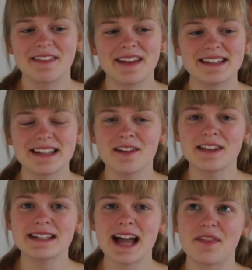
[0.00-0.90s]
They sell
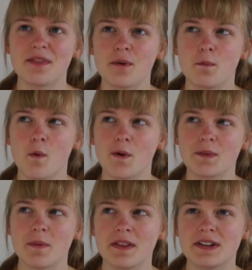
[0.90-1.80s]
this at the
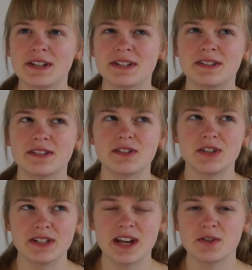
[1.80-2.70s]
Warner Brothers
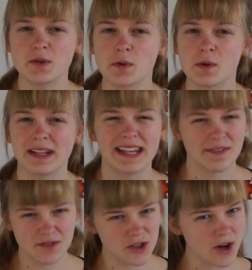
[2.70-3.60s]
Studio Tour
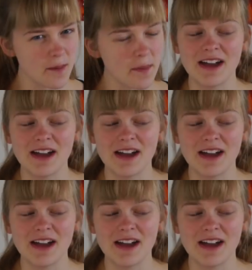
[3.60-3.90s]
gift shop.